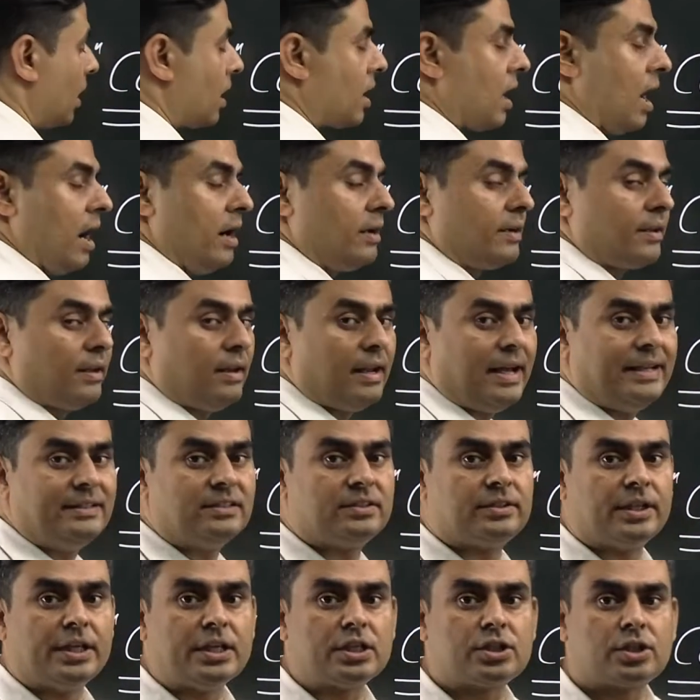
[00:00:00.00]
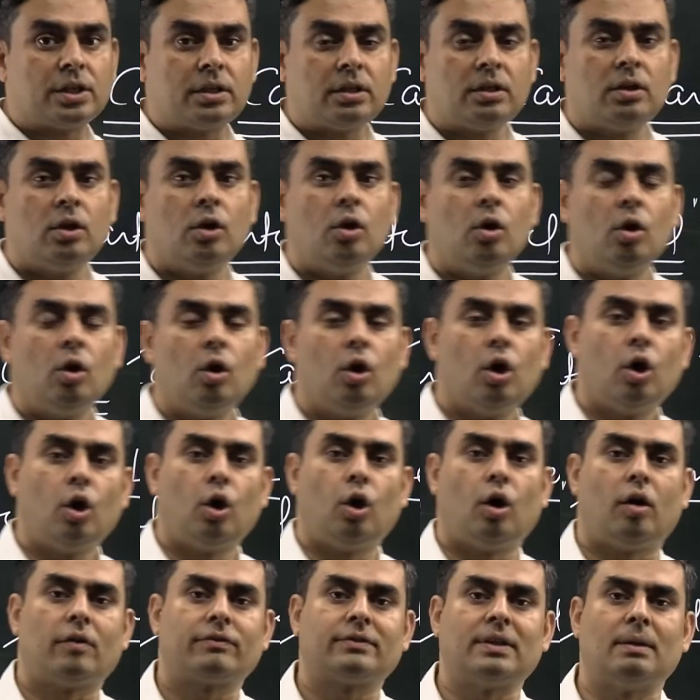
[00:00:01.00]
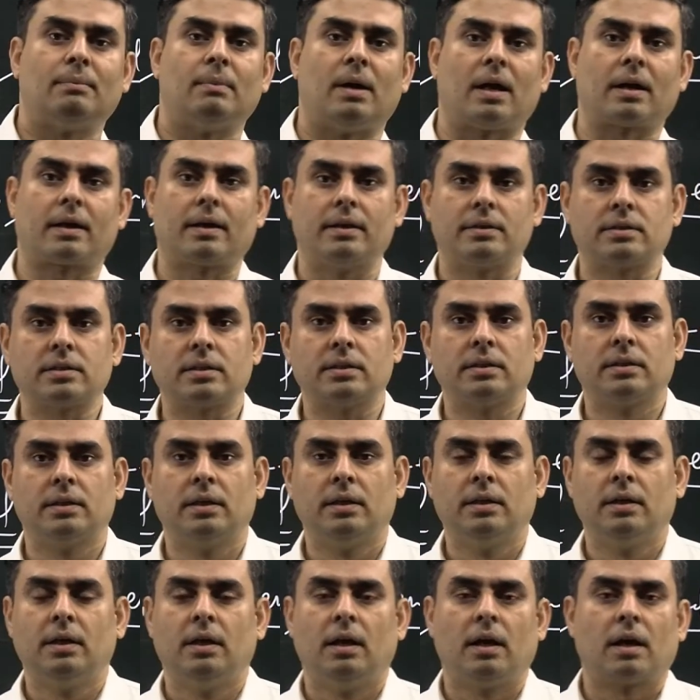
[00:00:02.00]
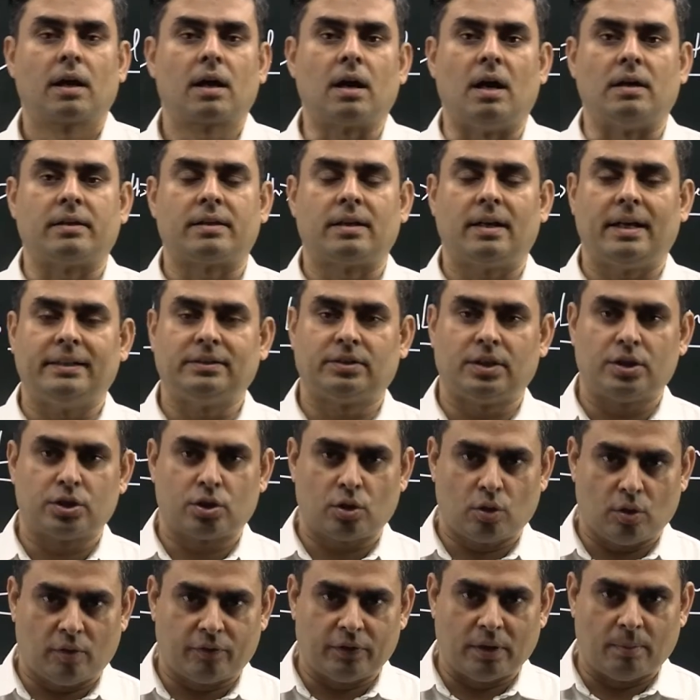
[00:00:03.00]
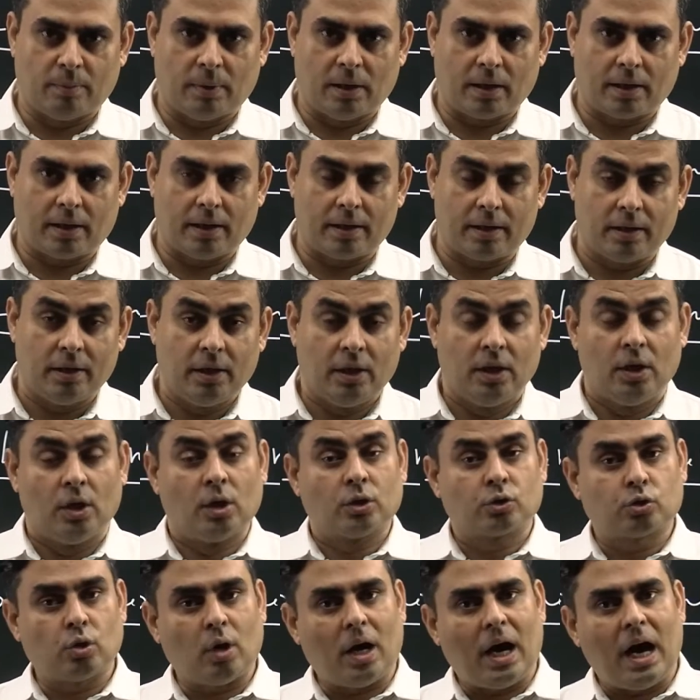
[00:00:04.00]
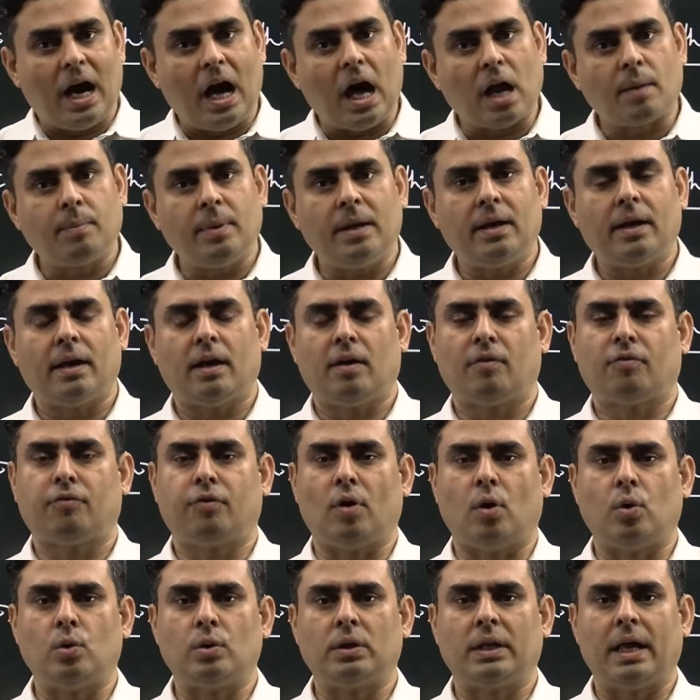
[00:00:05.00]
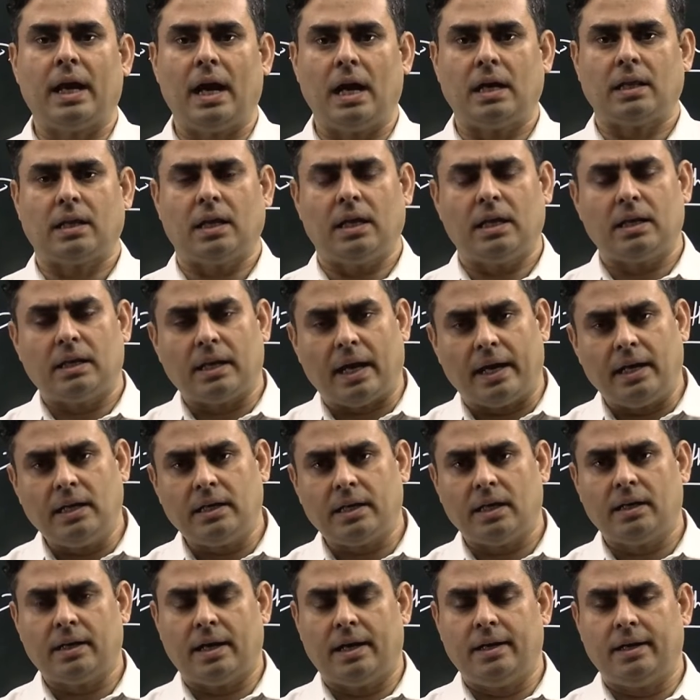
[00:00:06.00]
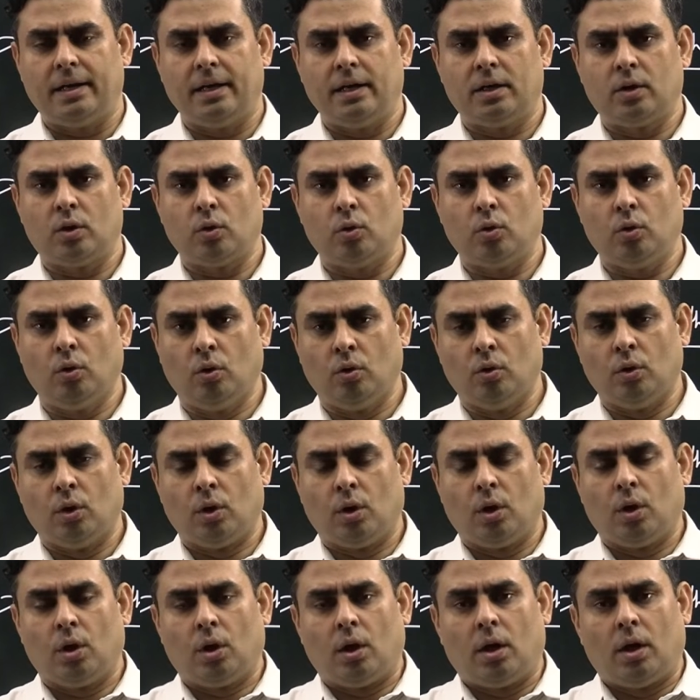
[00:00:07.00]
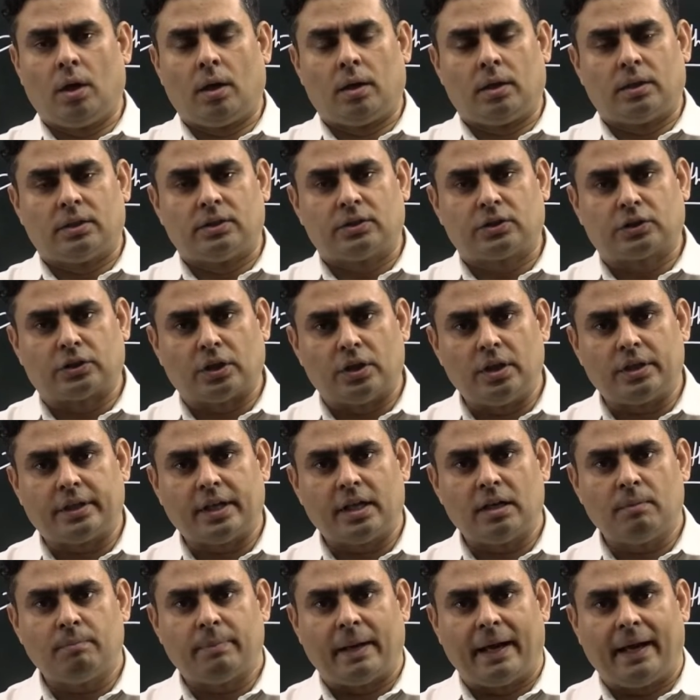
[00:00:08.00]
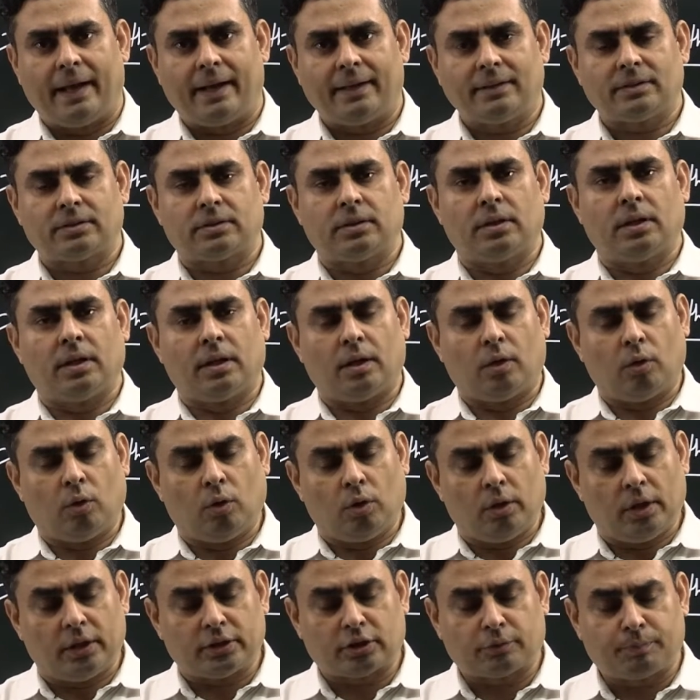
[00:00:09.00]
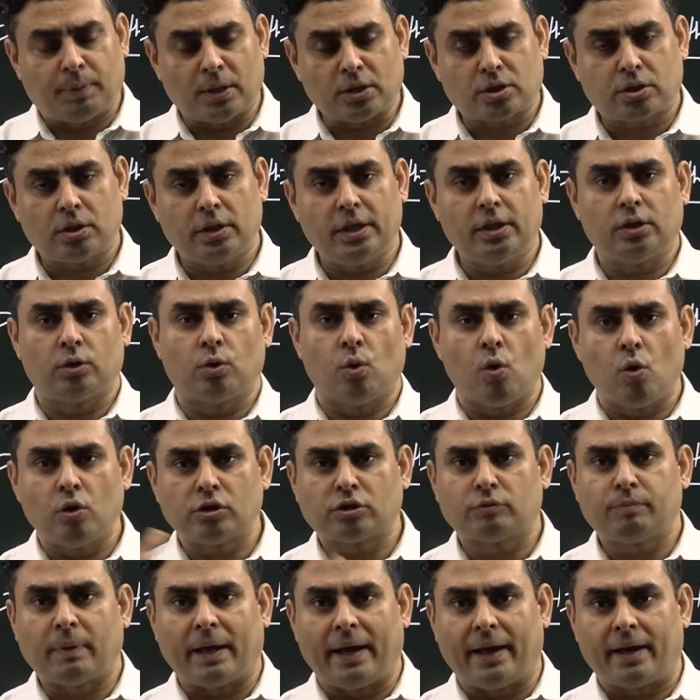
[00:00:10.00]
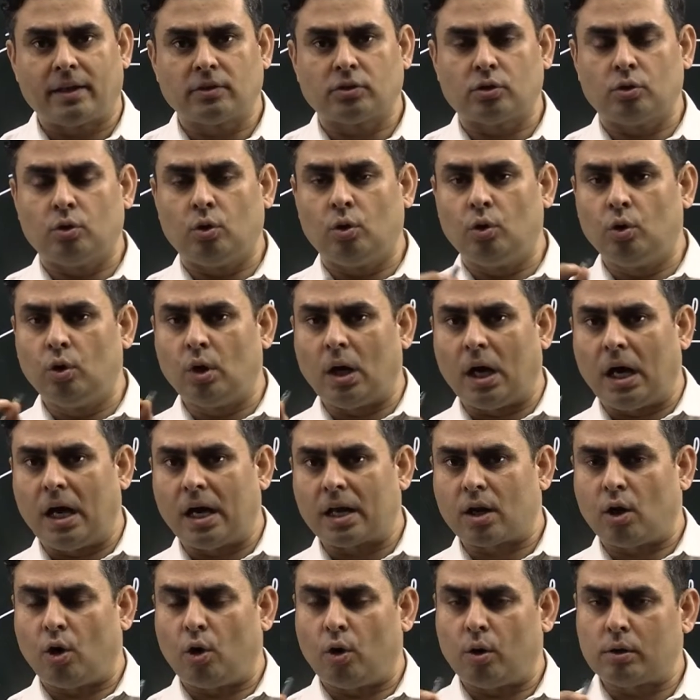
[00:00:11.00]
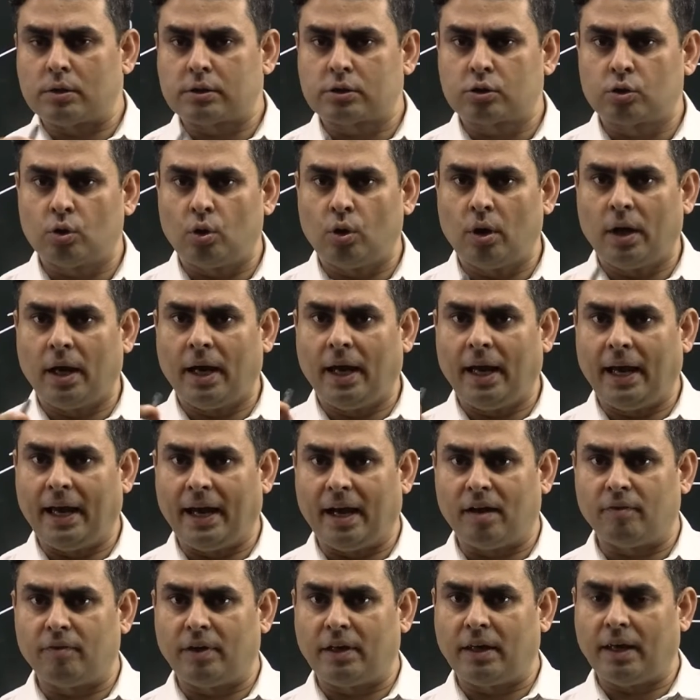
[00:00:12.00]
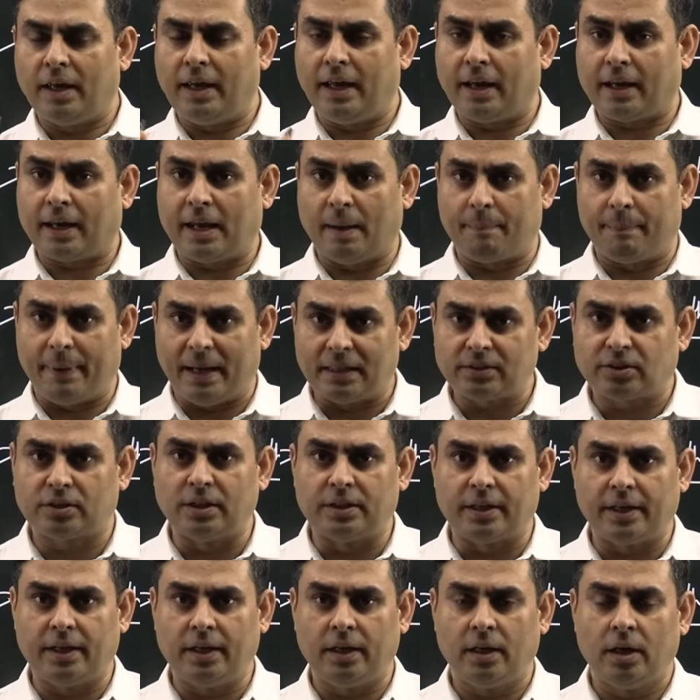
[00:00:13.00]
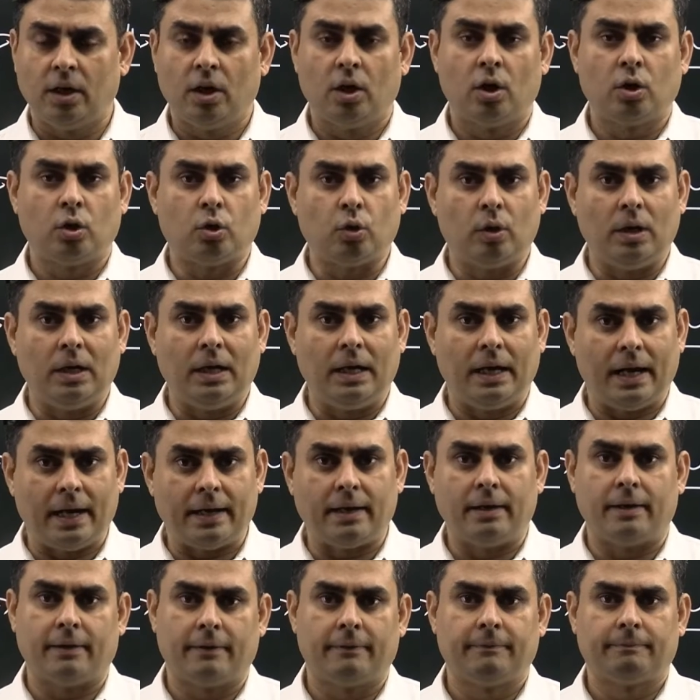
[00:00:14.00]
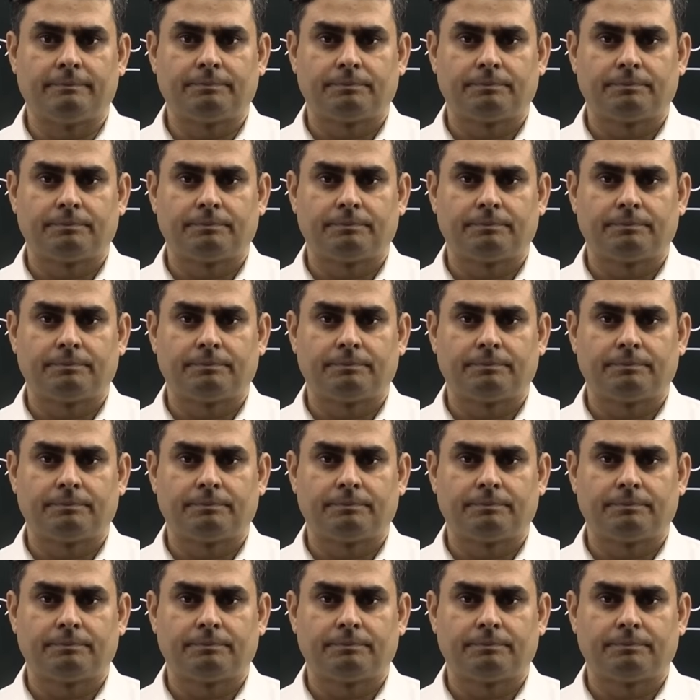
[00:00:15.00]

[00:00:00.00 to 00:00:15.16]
Cartelization of the market. Cartelization of the market. So RBI have found that in 1992, certain banks, especially those banks who are also having a capacity to lend,